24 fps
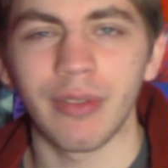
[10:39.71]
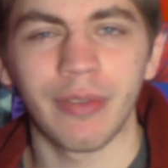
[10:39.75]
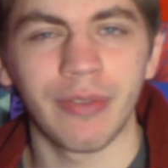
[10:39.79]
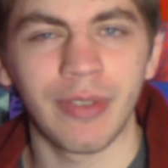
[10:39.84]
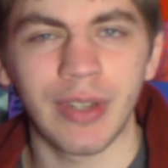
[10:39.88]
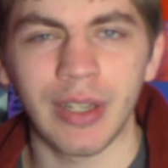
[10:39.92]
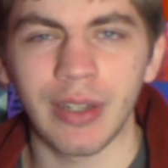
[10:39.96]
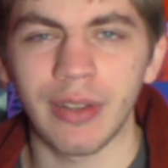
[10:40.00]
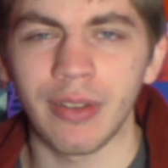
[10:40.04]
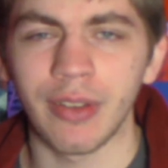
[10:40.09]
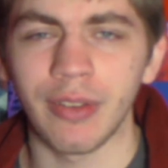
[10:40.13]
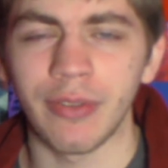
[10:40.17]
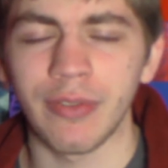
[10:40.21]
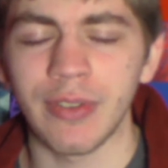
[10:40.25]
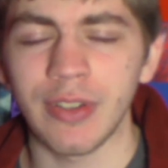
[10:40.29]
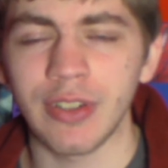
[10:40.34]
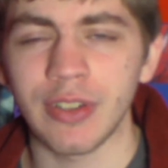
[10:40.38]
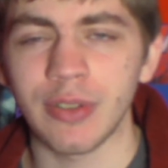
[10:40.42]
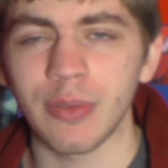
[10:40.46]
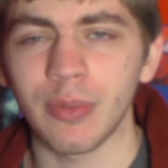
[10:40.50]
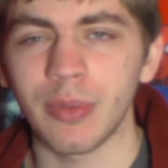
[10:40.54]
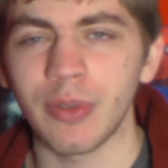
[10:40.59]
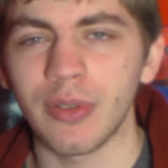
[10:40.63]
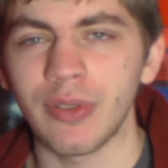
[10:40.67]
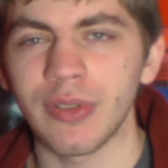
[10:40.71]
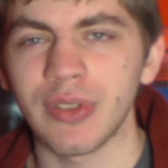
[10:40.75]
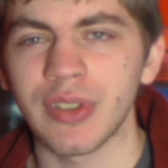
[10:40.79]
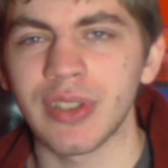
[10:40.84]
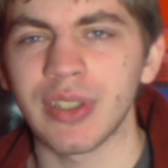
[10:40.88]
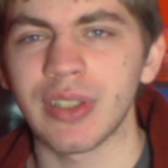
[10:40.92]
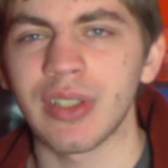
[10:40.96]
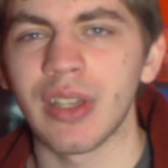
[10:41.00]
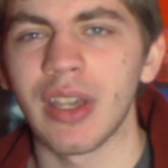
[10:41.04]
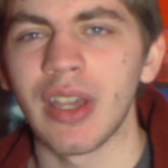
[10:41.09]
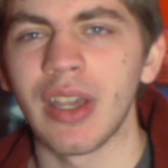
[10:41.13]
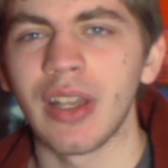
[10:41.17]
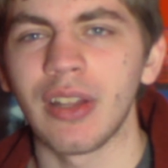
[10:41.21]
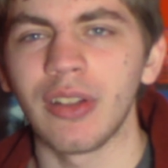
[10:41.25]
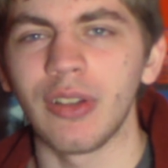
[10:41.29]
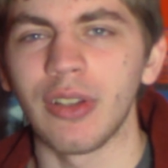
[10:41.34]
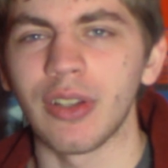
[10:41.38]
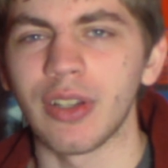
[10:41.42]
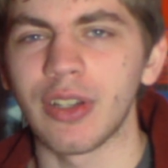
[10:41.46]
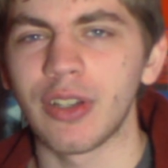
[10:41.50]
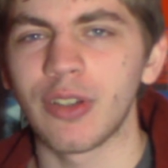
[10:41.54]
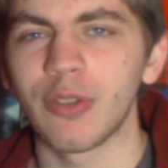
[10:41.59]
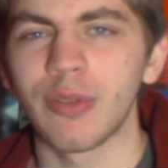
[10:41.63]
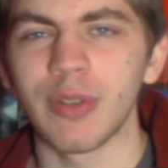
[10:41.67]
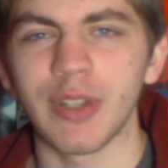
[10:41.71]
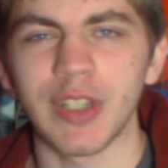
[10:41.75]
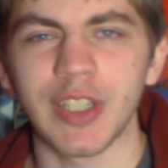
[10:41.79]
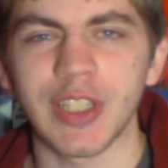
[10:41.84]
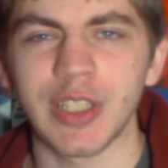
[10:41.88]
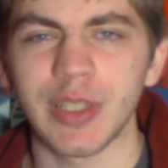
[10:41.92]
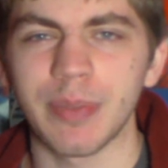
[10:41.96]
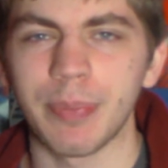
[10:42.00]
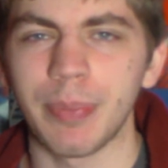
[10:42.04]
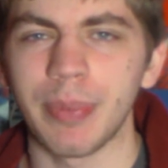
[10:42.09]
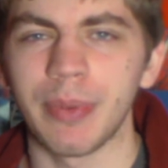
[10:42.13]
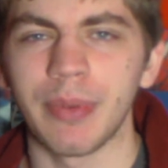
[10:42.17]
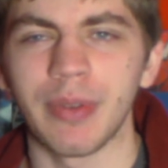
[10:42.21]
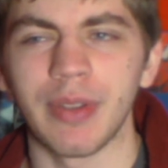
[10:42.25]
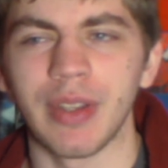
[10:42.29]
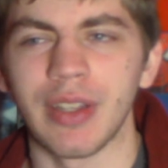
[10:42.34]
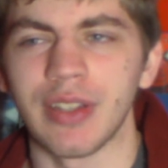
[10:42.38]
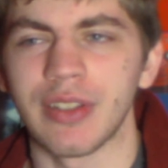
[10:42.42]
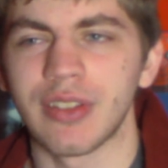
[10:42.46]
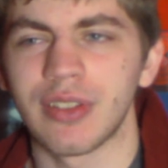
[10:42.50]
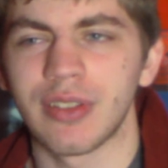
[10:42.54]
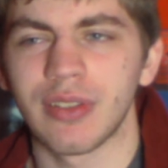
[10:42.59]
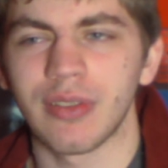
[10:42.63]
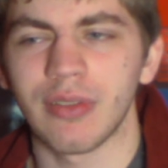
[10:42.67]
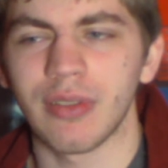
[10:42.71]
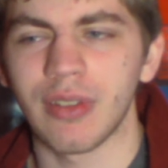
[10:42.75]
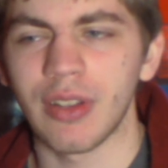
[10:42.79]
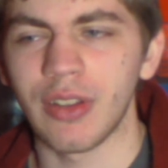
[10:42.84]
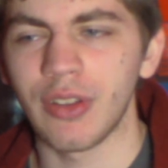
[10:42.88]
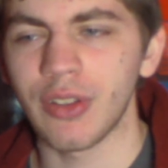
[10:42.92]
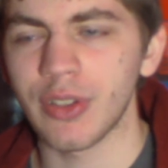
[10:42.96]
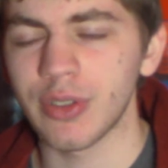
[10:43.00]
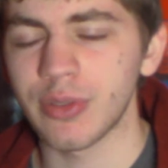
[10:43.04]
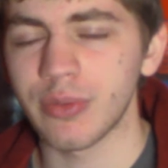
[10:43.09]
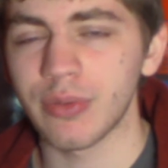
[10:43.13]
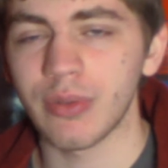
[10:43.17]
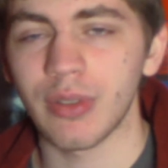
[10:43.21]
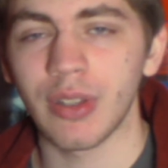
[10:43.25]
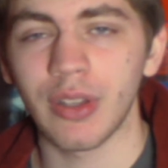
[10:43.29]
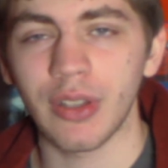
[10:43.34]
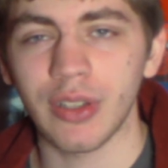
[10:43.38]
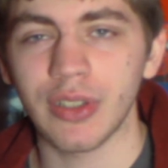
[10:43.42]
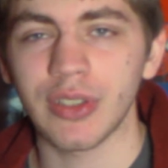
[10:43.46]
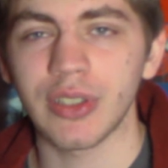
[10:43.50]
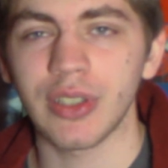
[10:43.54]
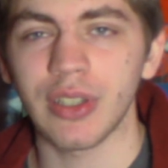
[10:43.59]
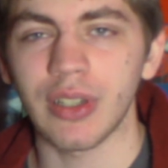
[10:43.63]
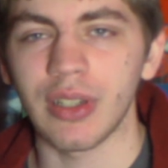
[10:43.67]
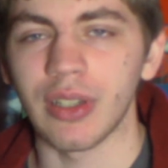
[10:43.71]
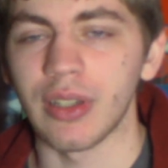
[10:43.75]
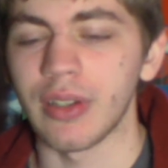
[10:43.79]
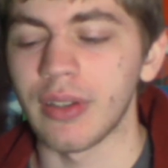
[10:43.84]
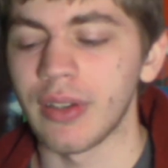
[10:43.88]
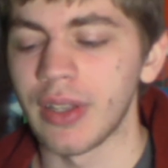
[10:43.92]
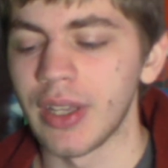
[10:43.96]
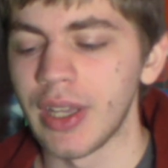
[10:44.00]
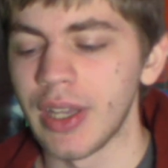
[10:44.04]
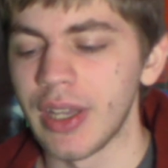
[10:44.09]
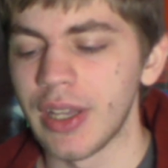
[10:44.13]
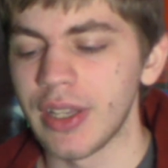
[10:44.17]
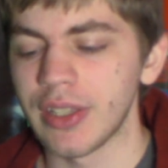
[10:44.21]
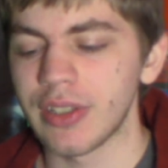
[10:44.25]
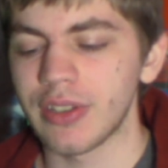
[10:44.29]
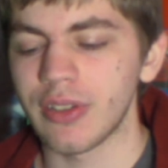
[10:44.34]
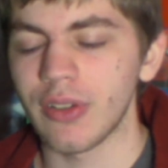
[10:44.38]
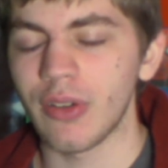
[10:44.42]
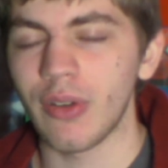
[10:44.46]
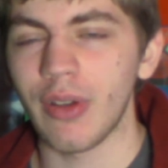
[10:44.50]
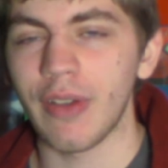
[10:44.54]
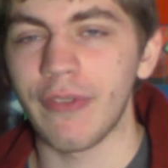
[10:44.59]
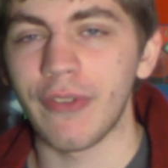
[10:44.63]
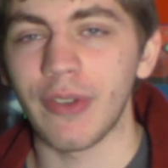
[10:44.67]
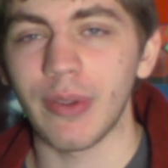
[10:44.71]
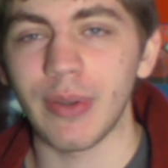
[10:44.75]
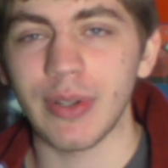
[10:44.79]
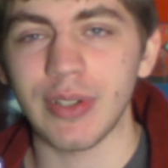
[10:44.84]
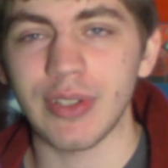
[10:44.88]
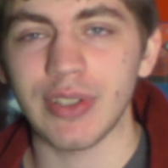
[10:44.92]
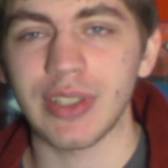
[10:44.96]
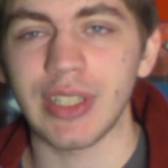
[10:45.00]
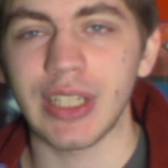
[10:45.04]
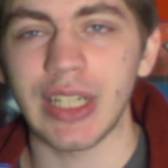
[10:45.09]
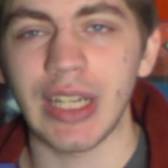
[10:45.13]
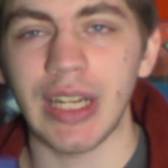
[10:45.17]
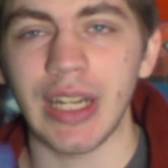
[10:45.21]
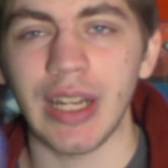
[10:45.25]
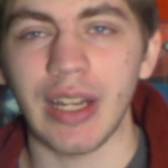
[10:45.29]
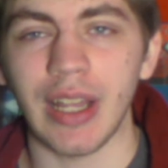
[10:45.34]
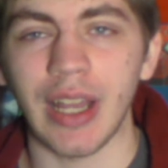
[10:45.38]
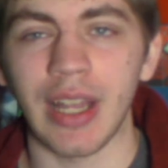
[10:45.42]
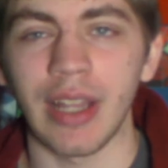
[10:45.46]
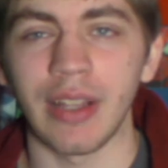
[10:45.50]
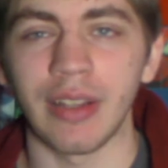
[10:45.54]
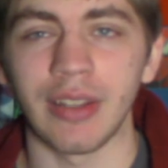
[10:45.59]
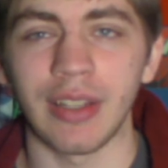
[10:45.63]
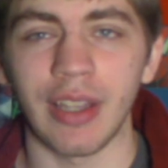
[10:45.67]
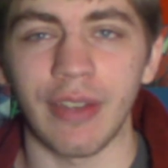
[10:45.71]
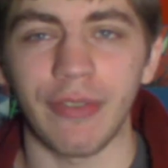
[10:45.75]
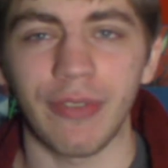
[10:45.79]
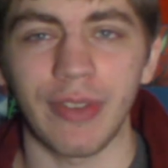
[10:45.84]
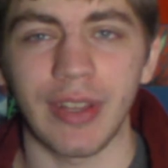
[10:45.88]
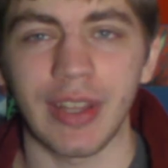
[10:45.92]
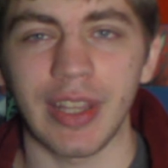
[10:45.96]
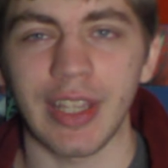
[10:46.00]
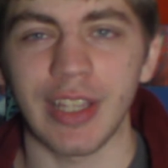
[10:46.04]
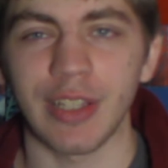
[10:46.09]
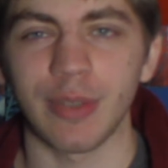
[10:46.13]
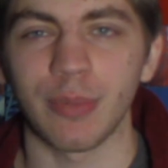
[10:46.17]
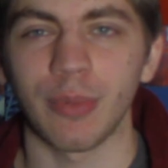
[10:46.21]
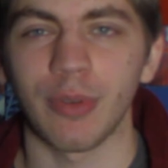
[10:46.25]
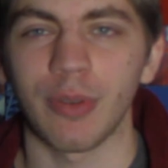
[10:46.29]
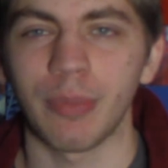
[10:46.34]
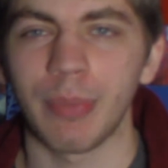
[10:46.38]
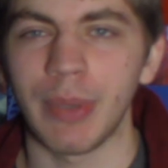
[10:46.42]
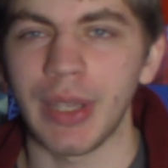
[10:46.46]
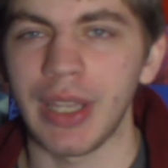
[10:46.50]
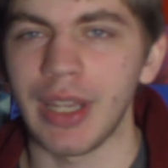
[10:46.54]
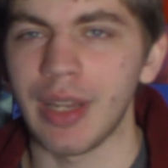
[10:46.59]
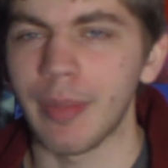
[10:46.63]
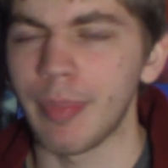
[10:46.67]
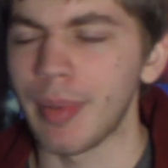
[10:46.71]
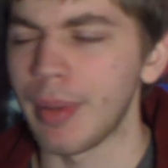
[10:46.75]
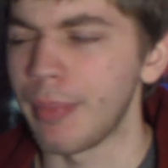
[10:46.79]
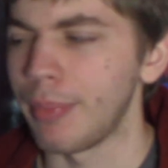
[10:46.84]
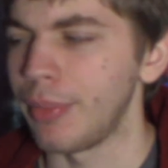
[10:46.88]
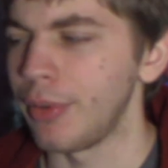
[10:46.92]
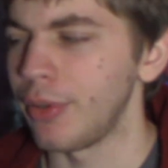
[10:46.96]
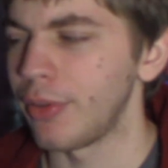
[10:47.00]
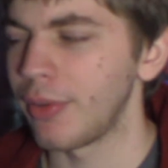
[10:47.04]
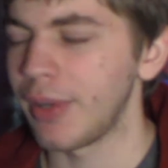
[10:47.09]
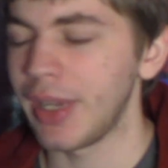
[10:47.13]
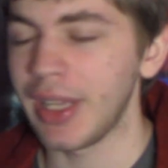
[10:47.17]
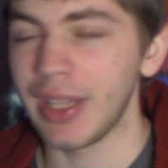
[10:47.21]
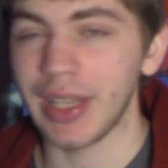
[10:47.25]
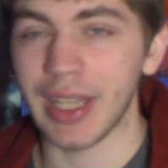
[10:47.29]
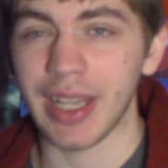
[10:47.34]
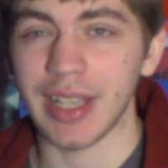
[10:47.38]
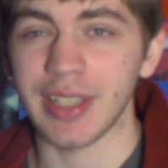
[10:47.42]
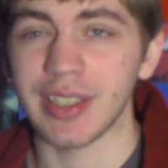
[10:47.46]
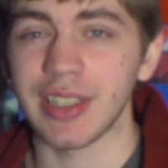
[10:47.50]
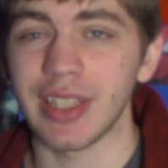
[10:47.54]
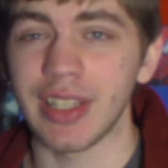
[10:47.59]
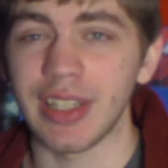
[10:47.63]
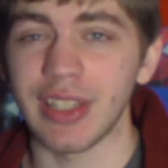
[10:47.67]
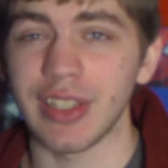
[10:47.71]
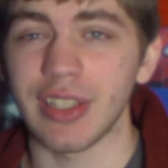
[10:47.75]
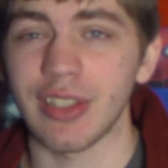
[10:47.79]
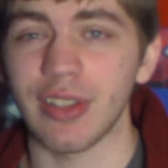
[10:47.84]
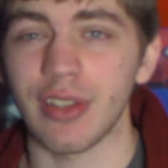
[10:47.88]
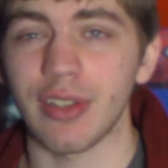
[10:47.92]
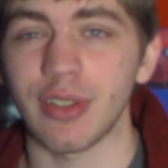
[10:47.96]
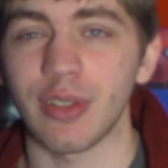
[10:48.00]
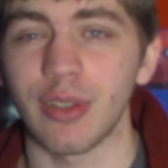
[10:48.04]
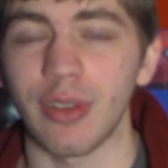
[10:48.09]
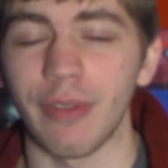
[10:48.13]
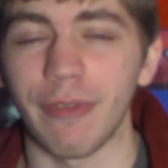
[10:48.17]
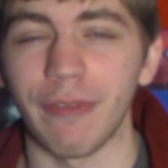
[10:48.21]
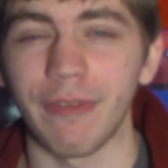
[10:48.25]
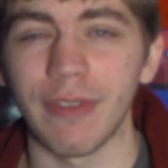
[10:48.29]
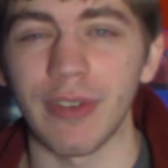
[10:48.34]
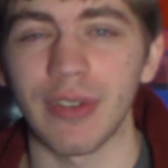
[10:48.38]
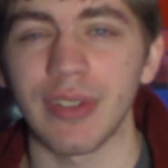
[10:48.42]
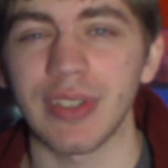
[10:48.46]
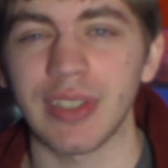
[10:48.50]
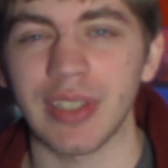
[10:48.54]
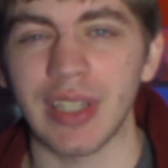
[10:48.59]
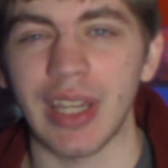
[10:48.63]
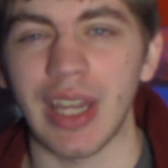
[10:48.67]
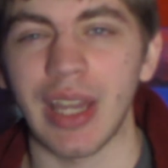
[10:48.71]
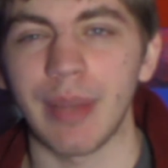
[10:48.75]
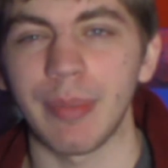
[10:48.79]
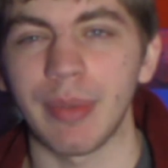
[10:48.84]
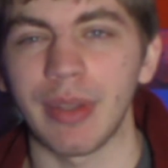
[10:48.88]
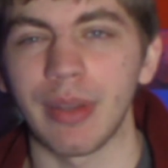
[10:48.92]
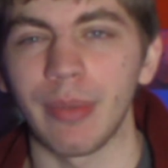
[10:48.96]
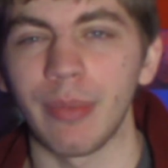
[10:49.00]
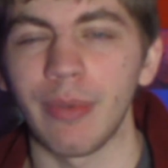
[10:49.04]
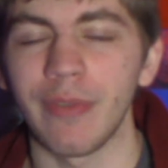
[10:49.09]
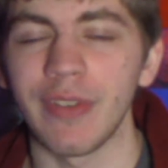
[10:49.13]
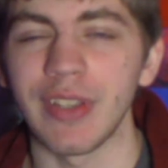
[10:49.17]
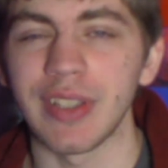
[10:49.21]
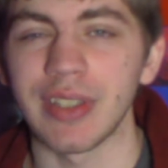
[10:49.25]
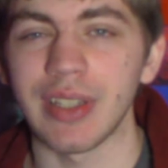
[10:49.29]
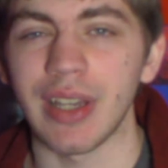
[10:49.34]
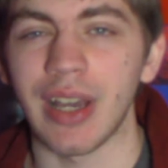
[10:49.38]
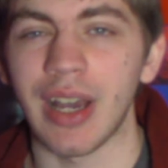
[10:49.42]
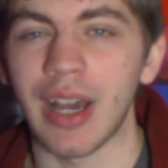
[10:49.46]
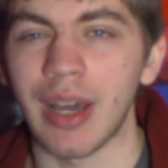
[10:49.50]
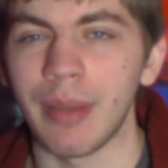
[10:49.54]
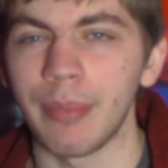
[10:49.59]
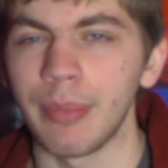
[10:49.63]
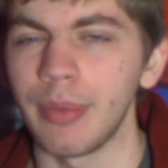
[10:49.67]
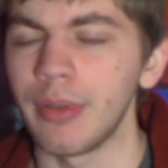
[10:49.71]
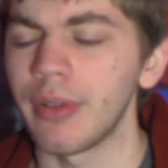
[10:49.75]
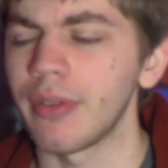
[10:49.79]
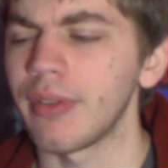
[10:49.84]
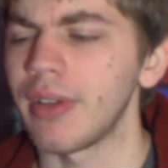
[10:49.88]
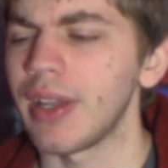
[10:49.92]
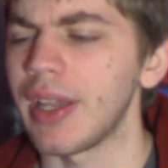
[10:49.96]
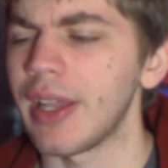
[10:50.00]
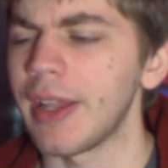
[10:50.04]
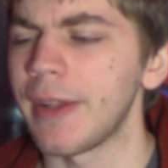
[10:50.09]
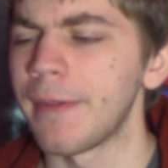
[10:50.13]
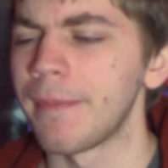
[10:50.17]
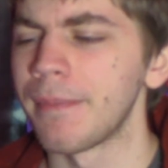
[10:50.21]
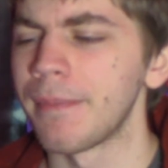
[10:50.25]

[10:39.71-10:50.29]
The visuals look crisp. It looks good. So if you're interested in it, I definitely think it's worth picking up on Blu-ray. Like I said, this is also the first time that the movie's on Blu-ray.